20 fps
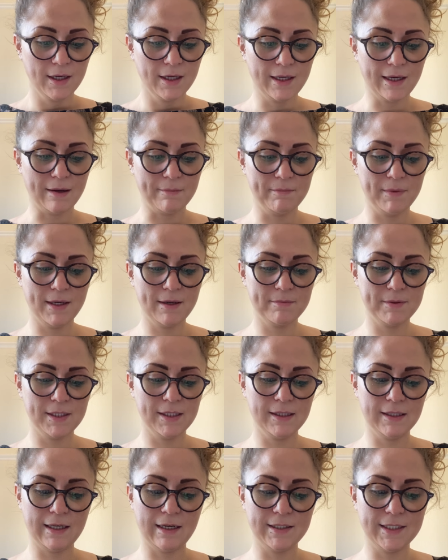Yet Miep
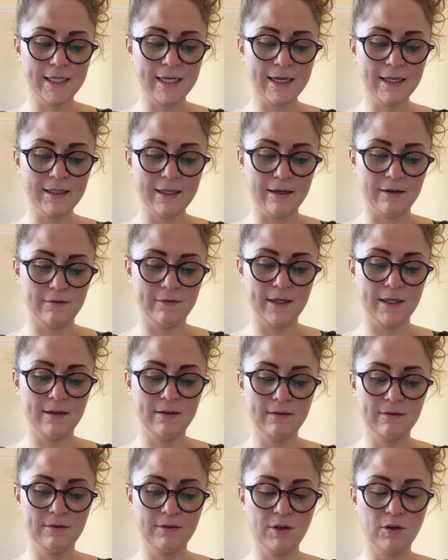didn't dare let her
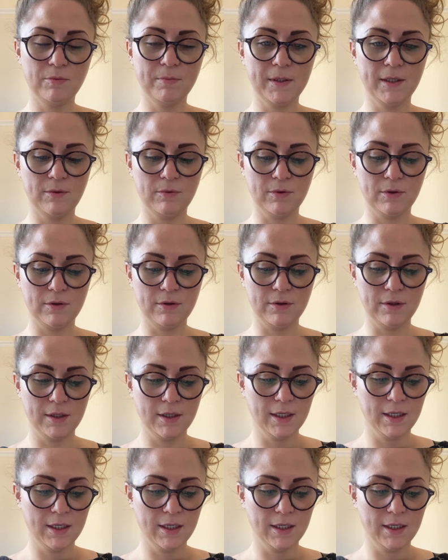in. Nobody would.